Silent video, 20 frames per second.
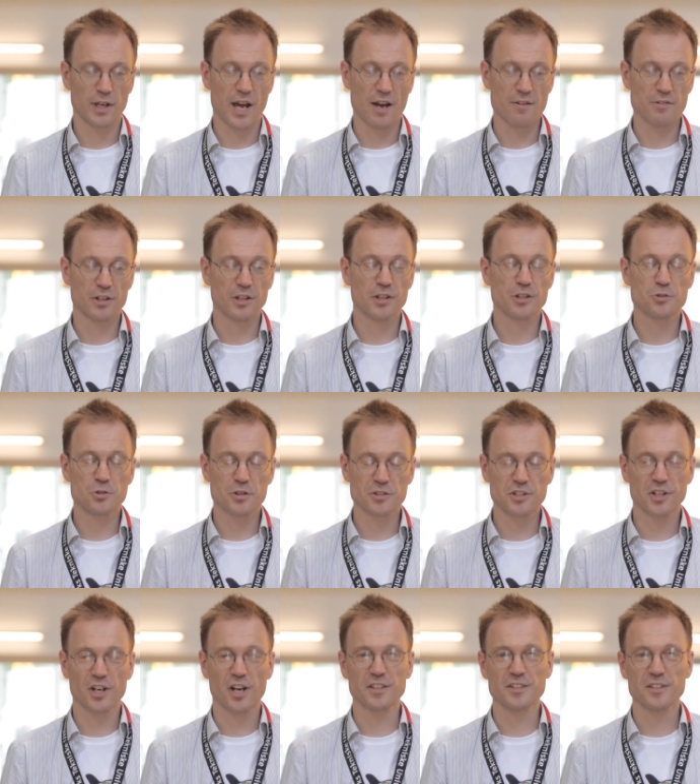having
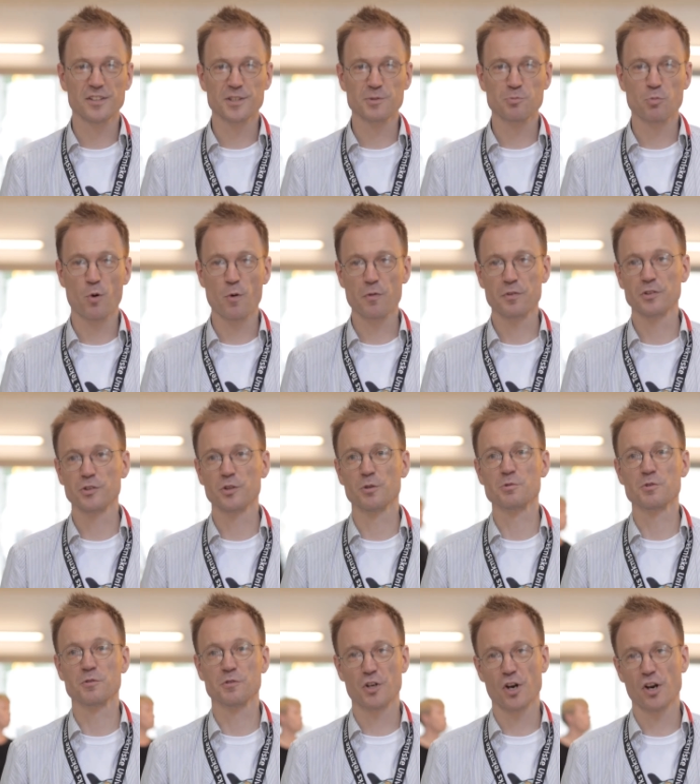interesting ideas both in
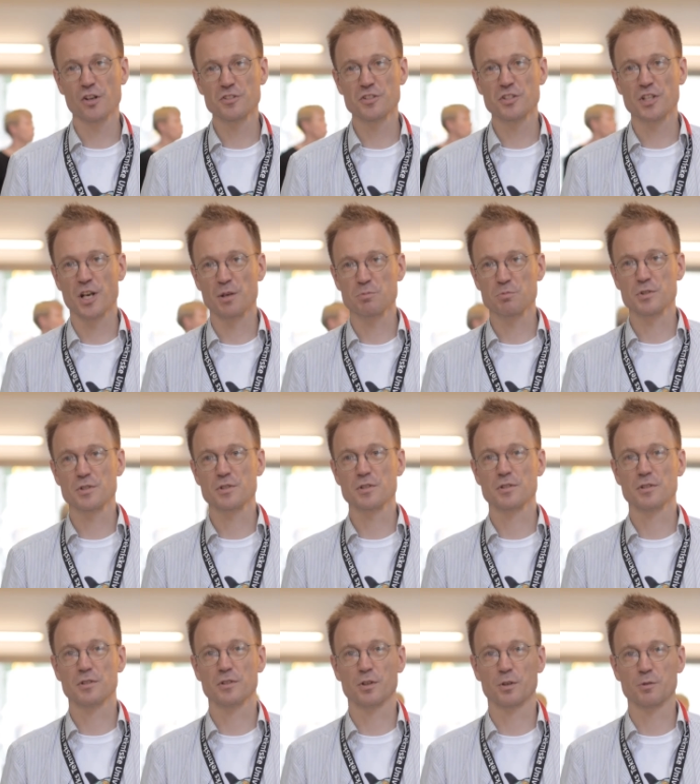terms of
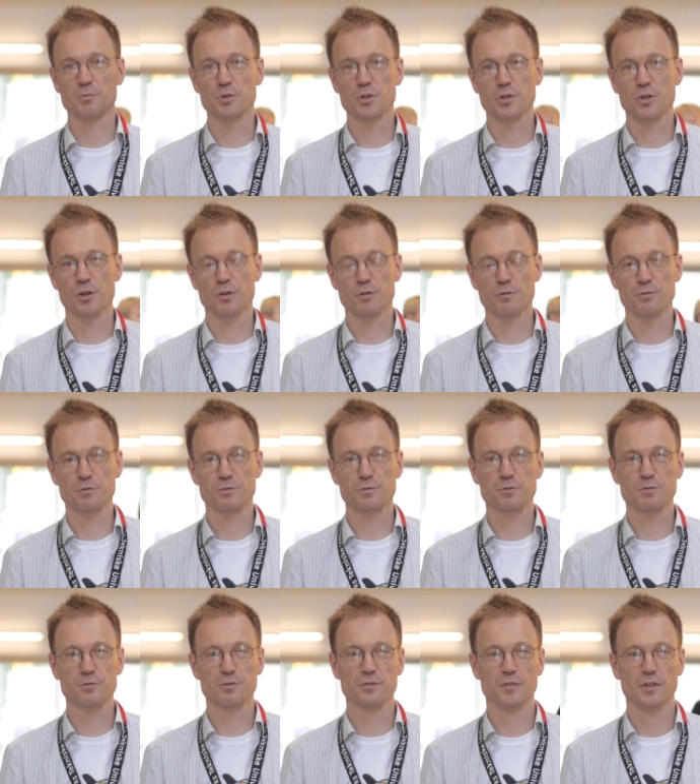concepts, in terms of
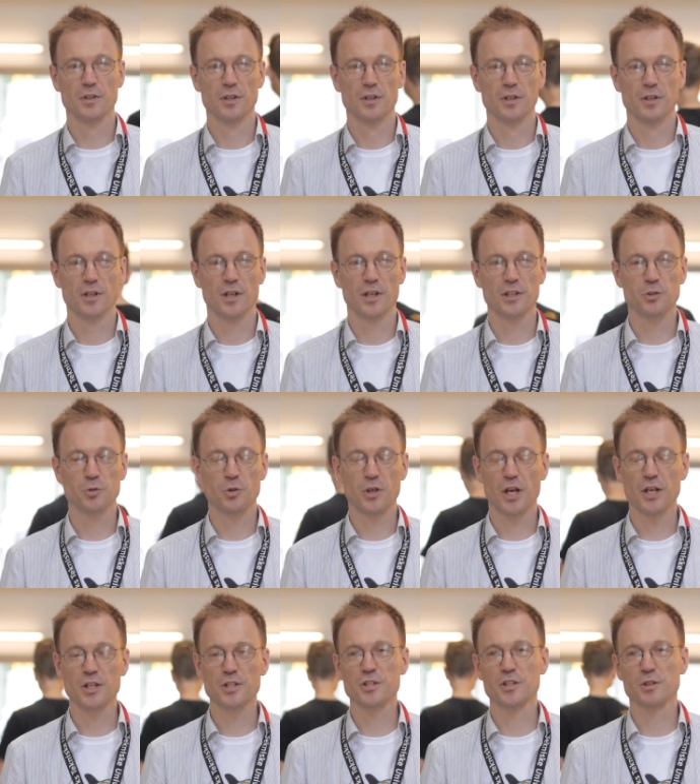
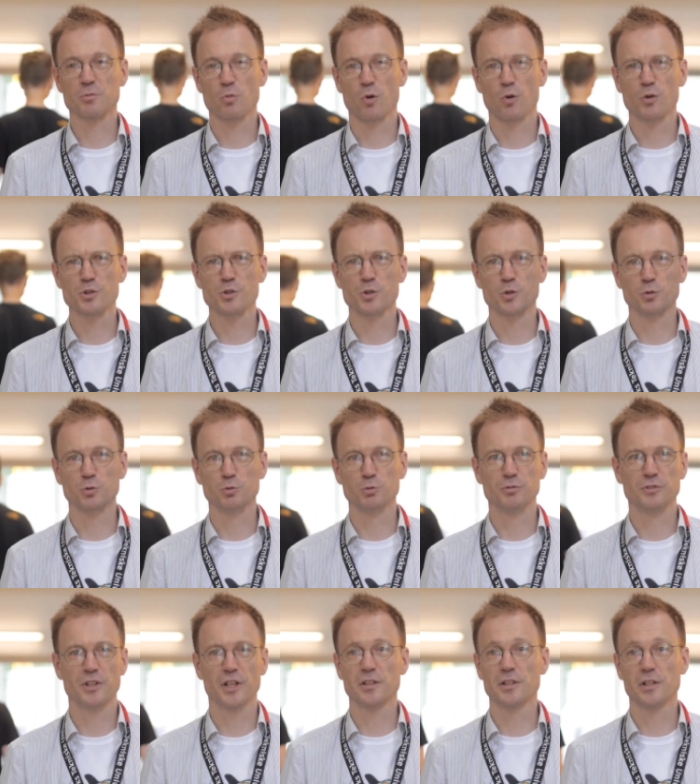education, but
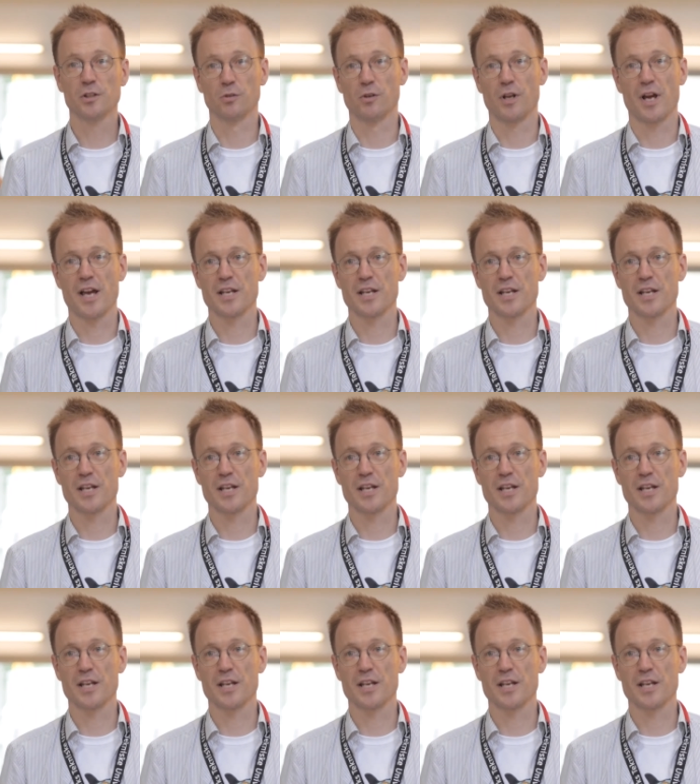also technical